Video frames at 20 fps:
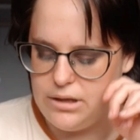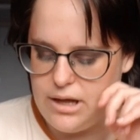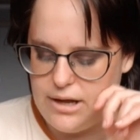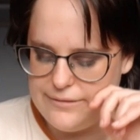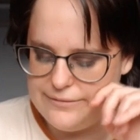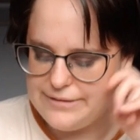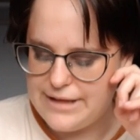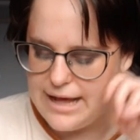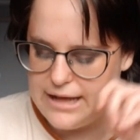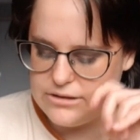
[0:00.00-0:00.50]

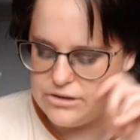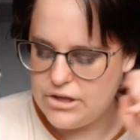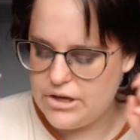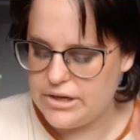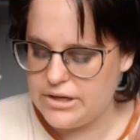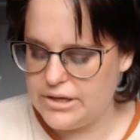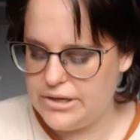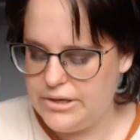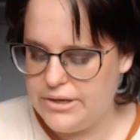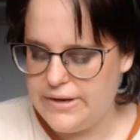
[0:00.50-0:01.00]
of that
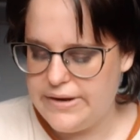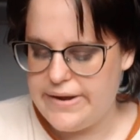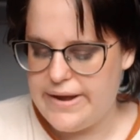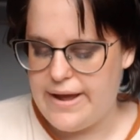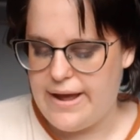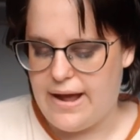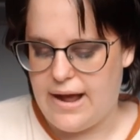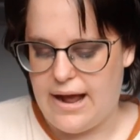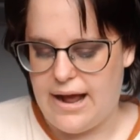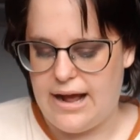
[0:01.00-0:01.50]
look.
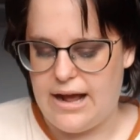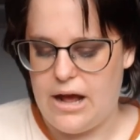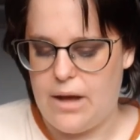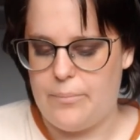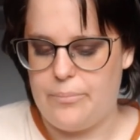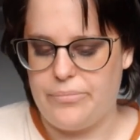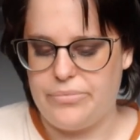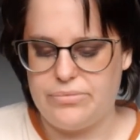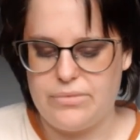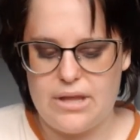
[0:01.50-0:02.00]

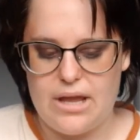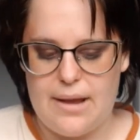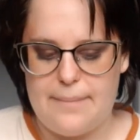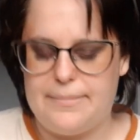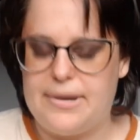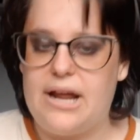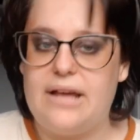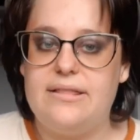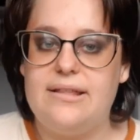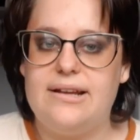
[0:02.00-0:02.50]

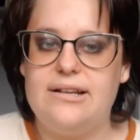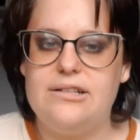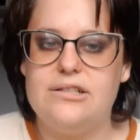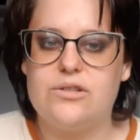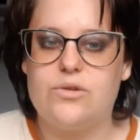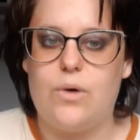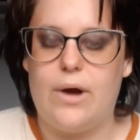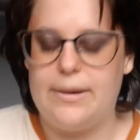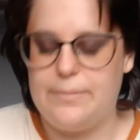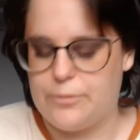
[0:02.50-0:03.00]
But I think it's
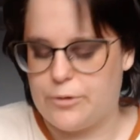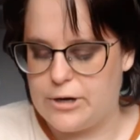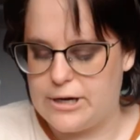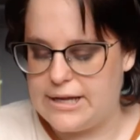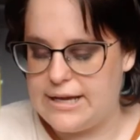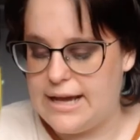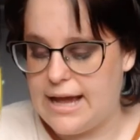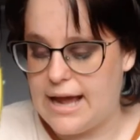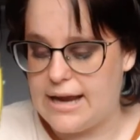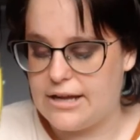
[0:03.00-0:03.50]
quite
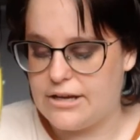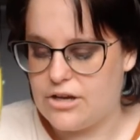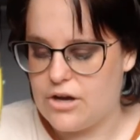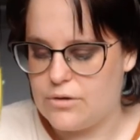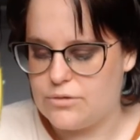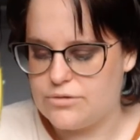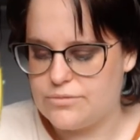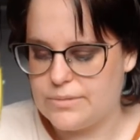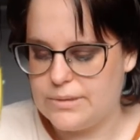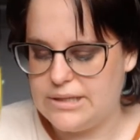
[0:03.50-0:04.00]
pretty, and it
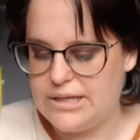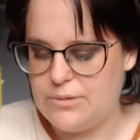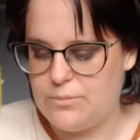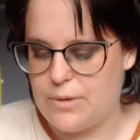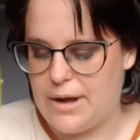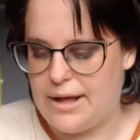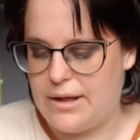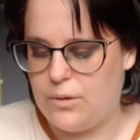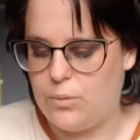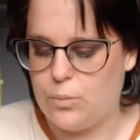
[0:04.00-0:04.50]
goes really
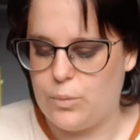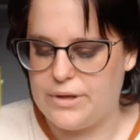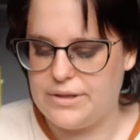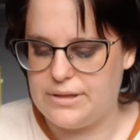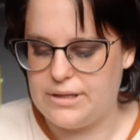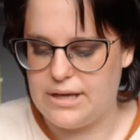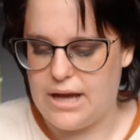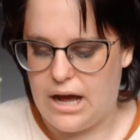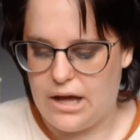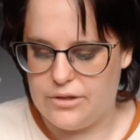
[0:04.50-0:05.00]
well with
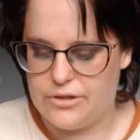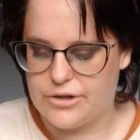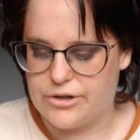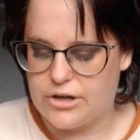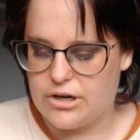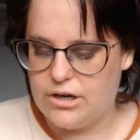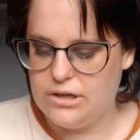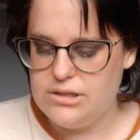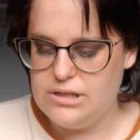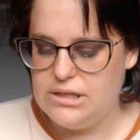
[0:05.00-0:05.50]
the
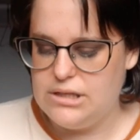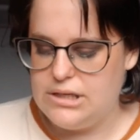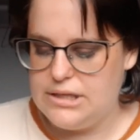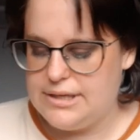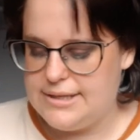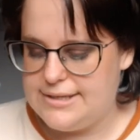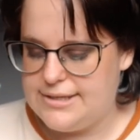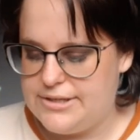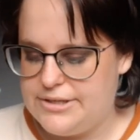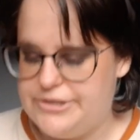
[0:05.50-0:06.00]
other
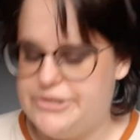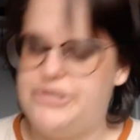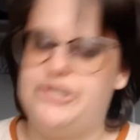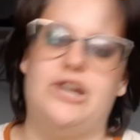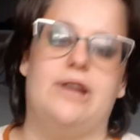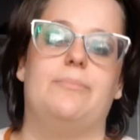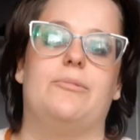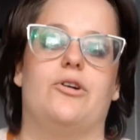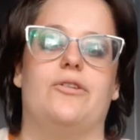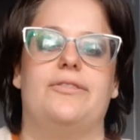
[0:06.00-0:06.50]

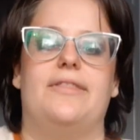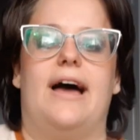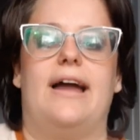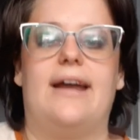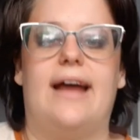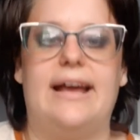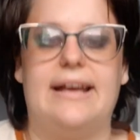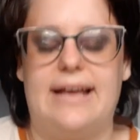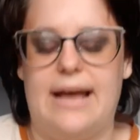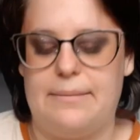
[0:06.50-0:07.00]
shimmer that
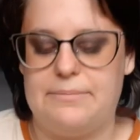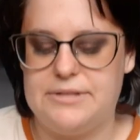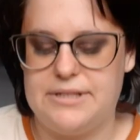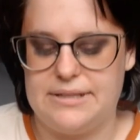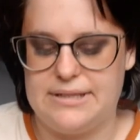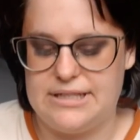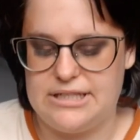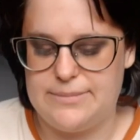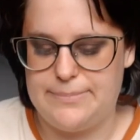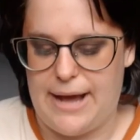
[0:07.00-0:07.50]
I kept in
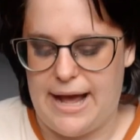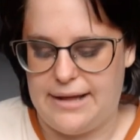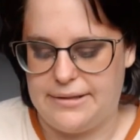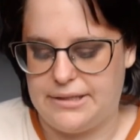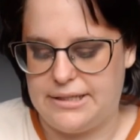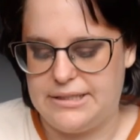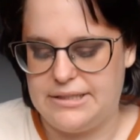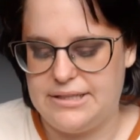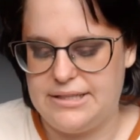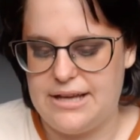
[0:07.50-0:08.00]
this
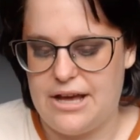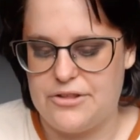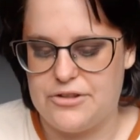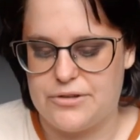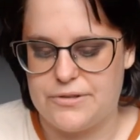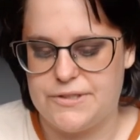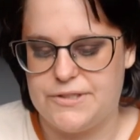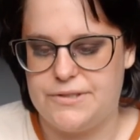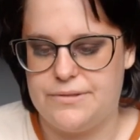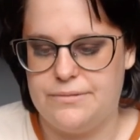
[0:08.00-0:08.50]
palette, the
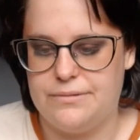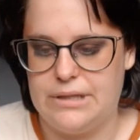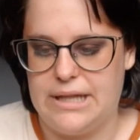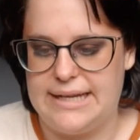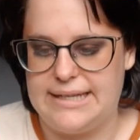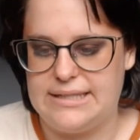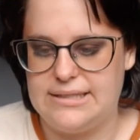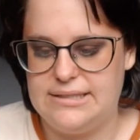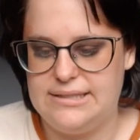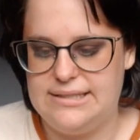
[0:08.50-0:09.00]
other
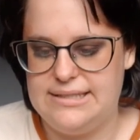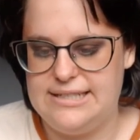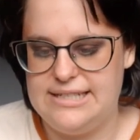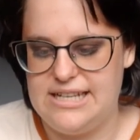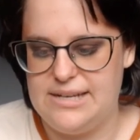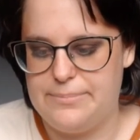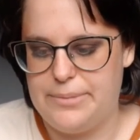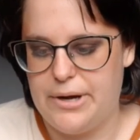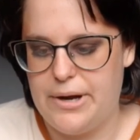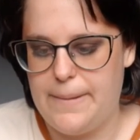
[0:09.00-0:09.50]
like
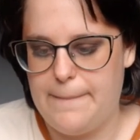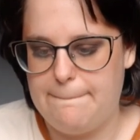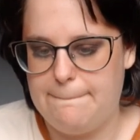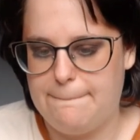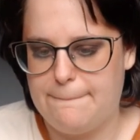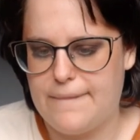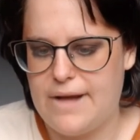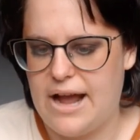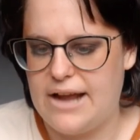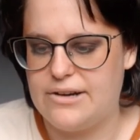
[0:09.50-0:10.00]
deep
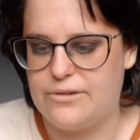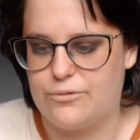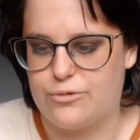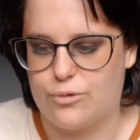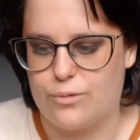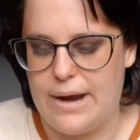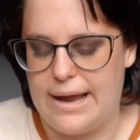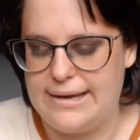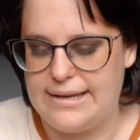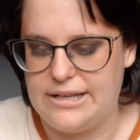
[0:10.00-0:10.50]
kind of
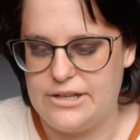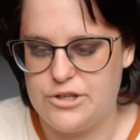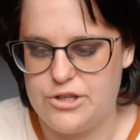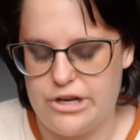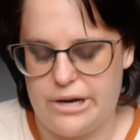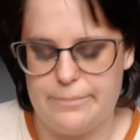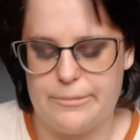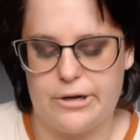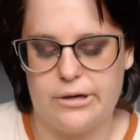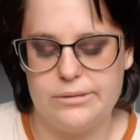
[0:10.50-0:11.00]
reddy
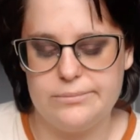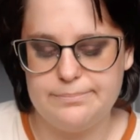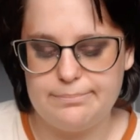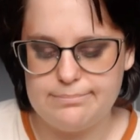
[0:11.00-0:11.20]
shimmer.